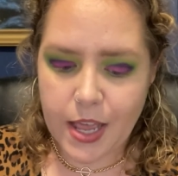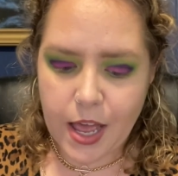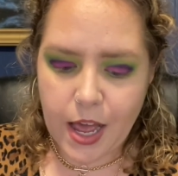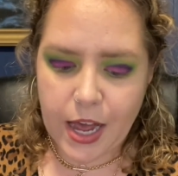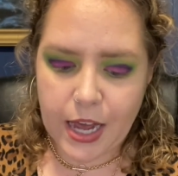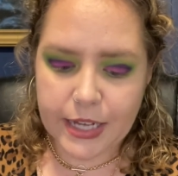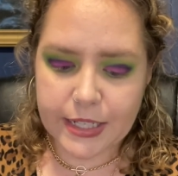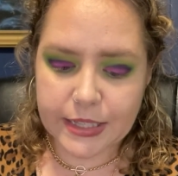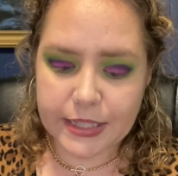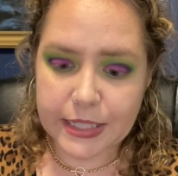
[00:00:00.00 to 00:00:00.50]

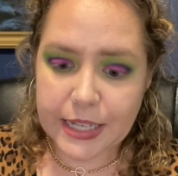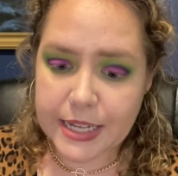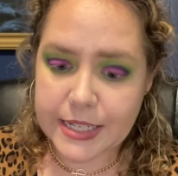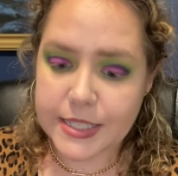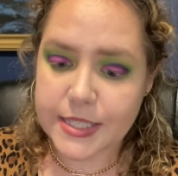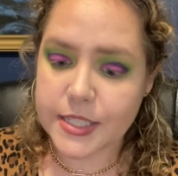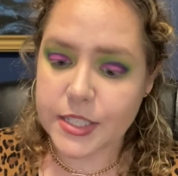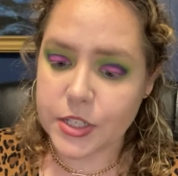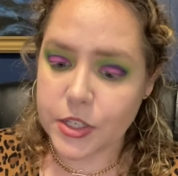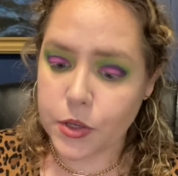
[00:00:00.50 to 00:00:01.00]

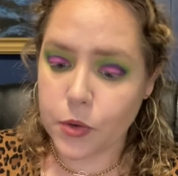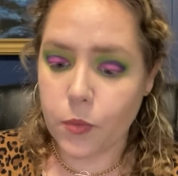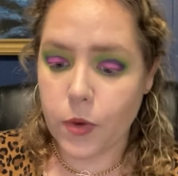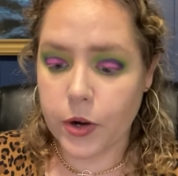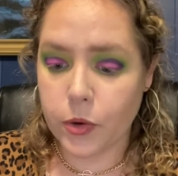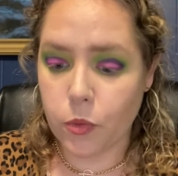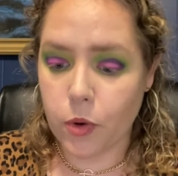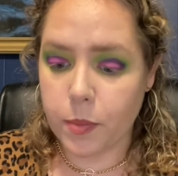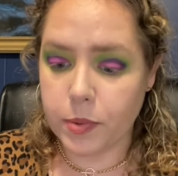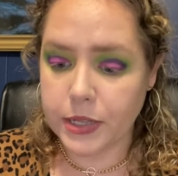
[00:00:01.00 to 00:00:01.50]
Unless you want
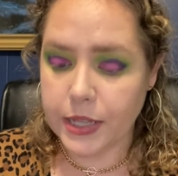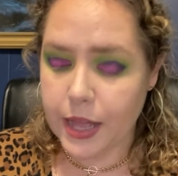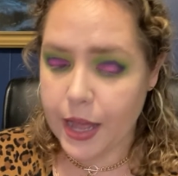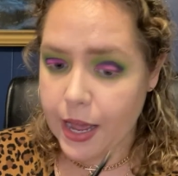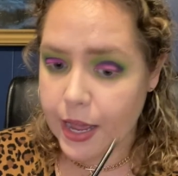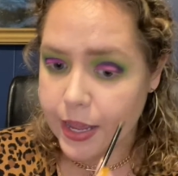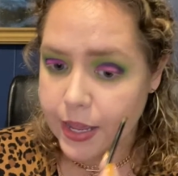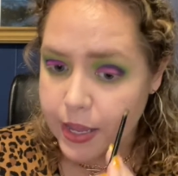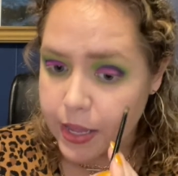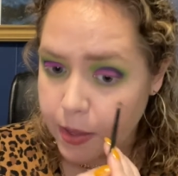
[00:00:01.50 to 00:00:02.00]
to
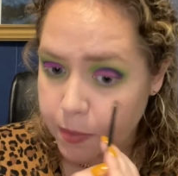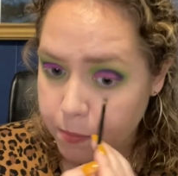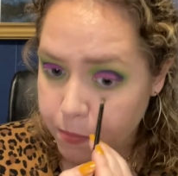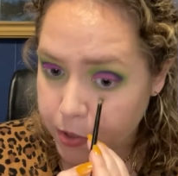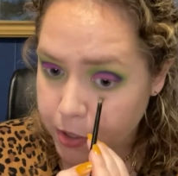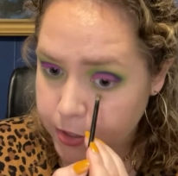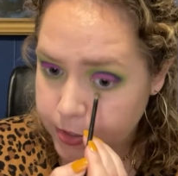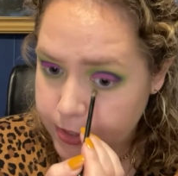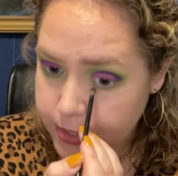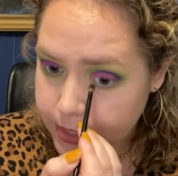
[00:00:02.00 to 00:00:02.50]
apply in
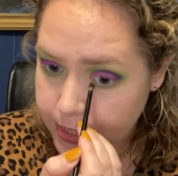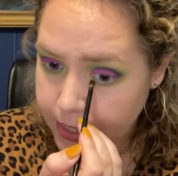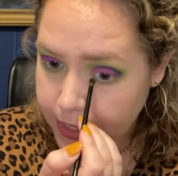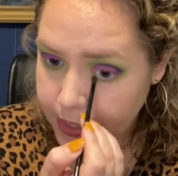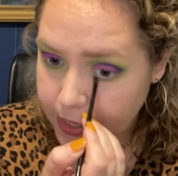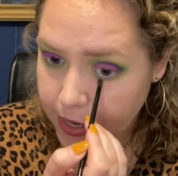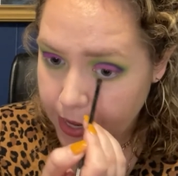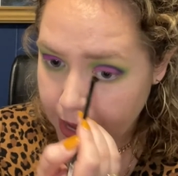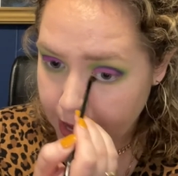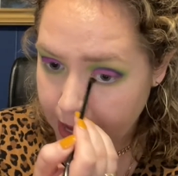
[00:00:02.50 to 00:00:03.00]

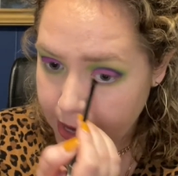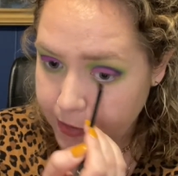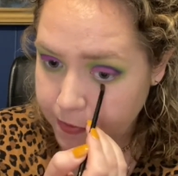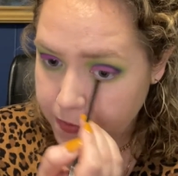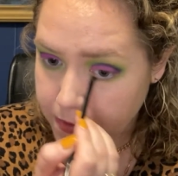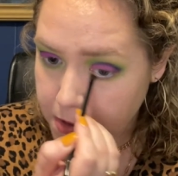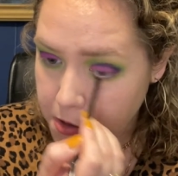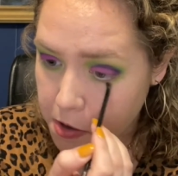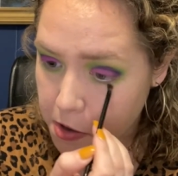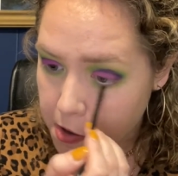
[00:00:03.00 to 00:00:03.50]
person at
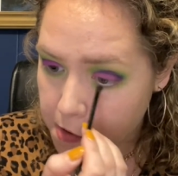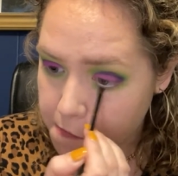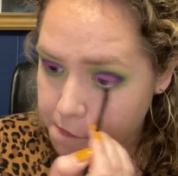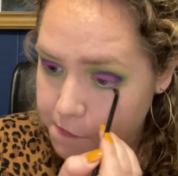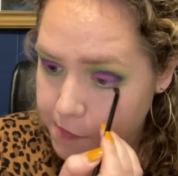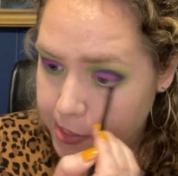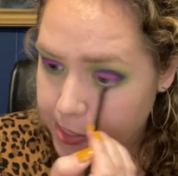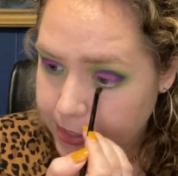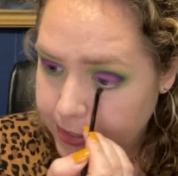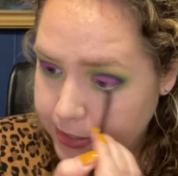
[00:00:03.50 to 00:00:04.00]
the
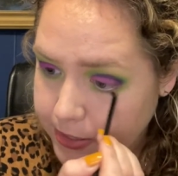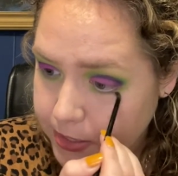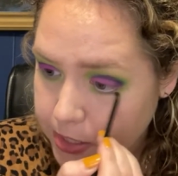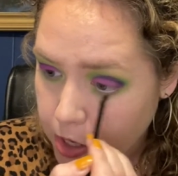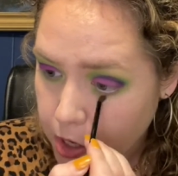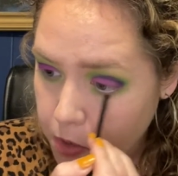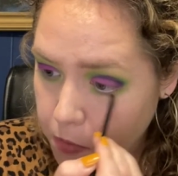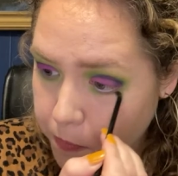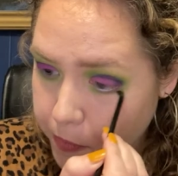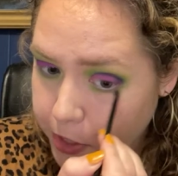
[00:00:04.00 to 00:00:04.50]
office,
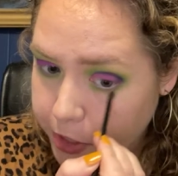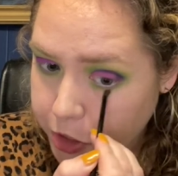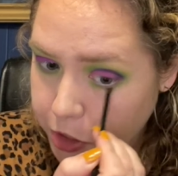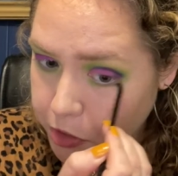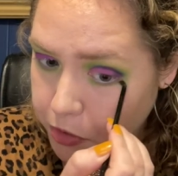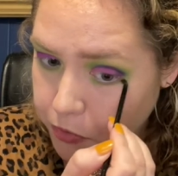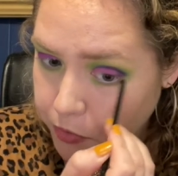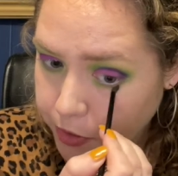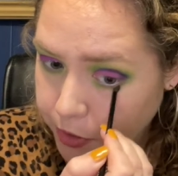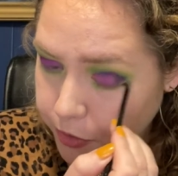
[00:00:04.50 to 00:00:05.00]
which
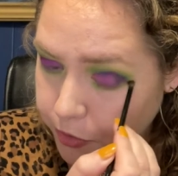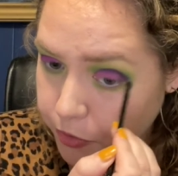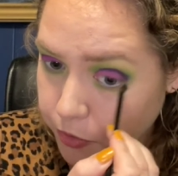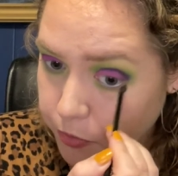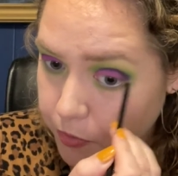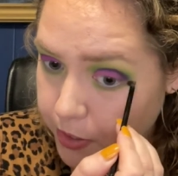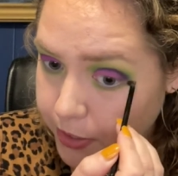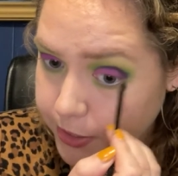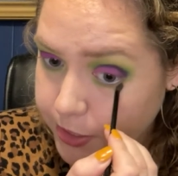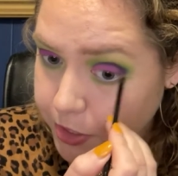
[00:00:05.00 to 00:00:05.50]
you can do
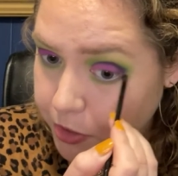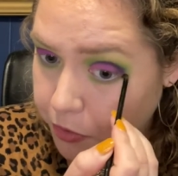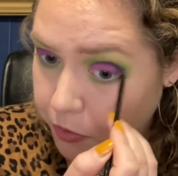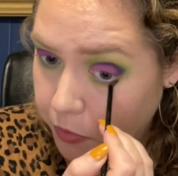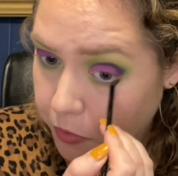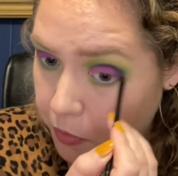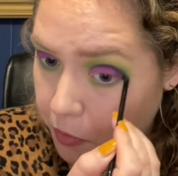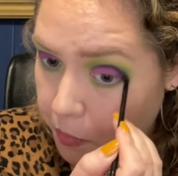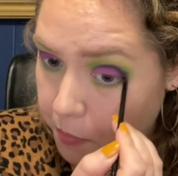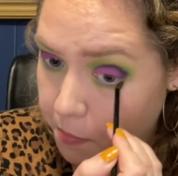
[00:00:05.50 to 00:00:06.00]

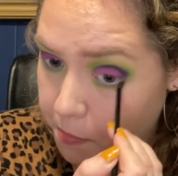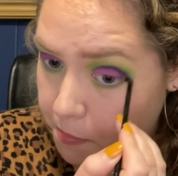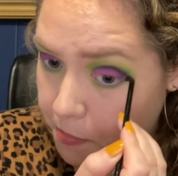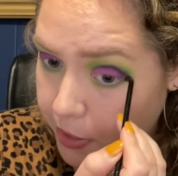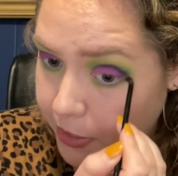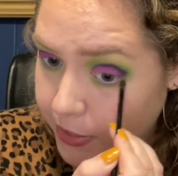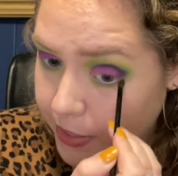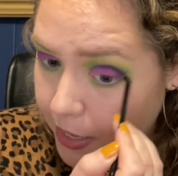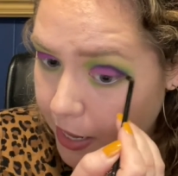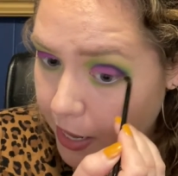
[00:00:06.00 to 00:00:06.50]
until
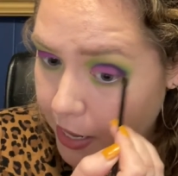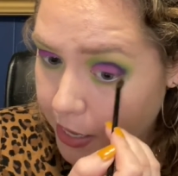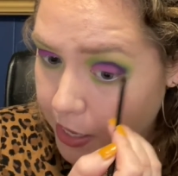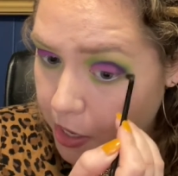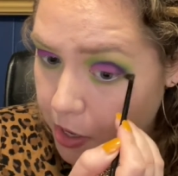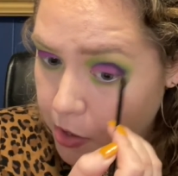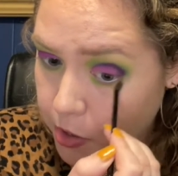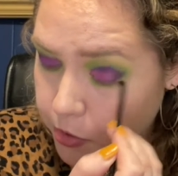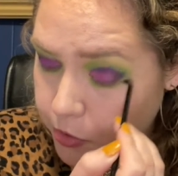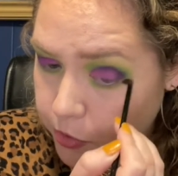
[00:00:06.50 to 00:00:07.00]
Monday,
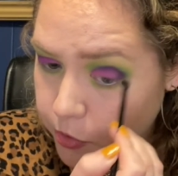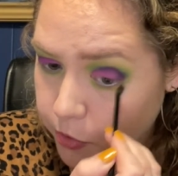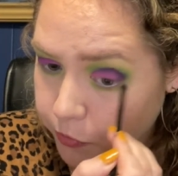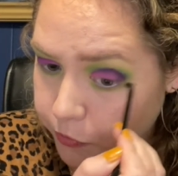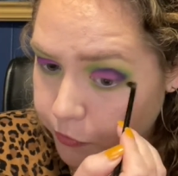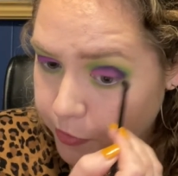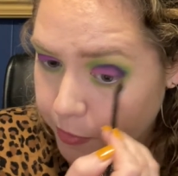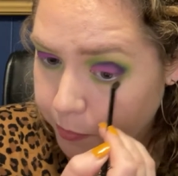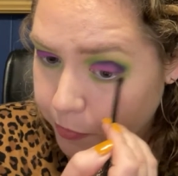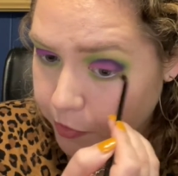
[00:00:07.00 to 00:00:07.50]

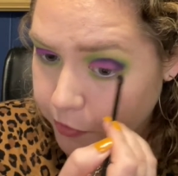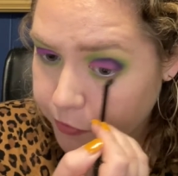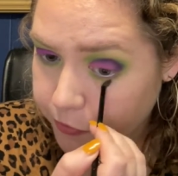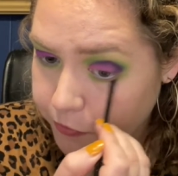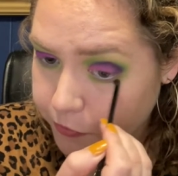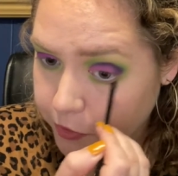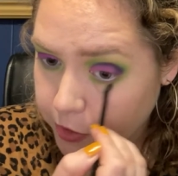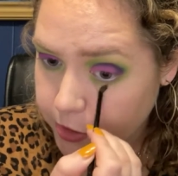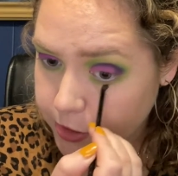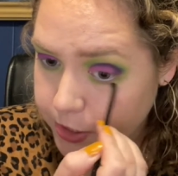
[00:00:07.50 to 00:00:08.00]
November
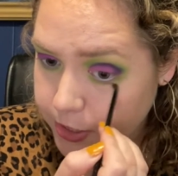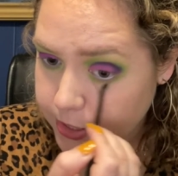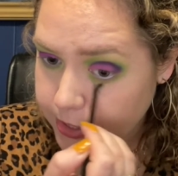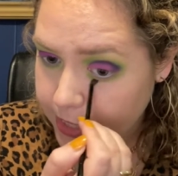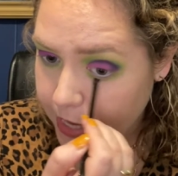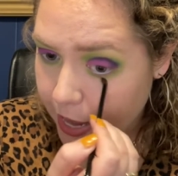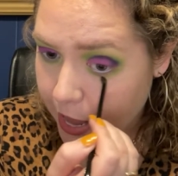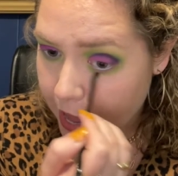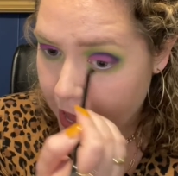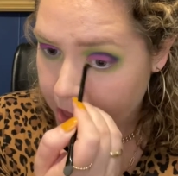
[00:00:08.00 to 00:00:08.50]
1st
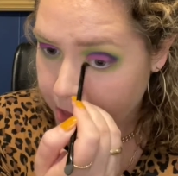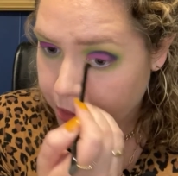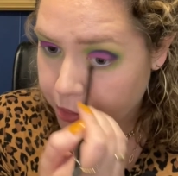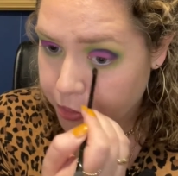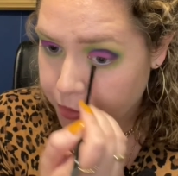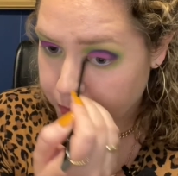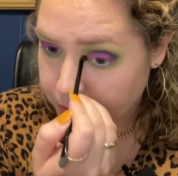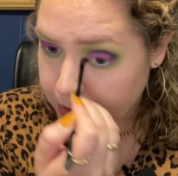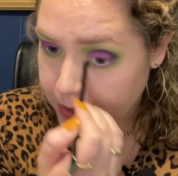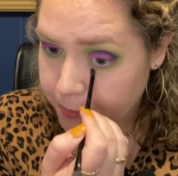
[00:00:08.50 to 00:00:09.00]
at
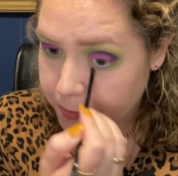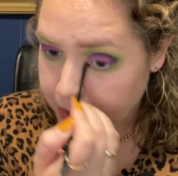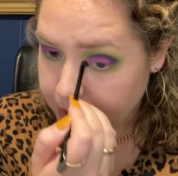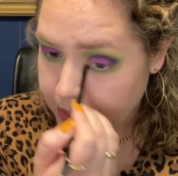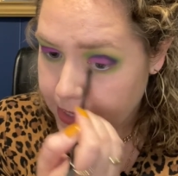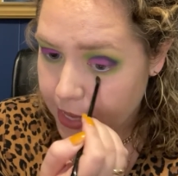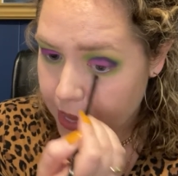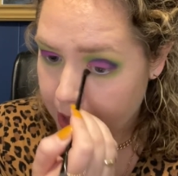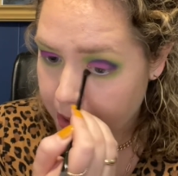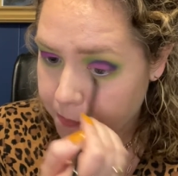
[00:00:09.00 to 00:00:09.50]
3
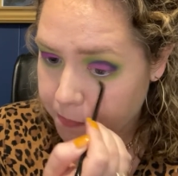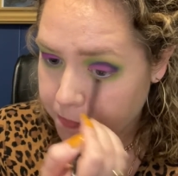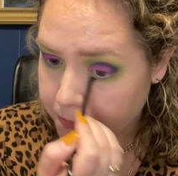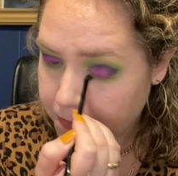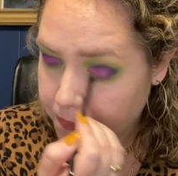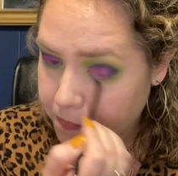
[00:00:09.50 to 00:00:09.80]
p.m.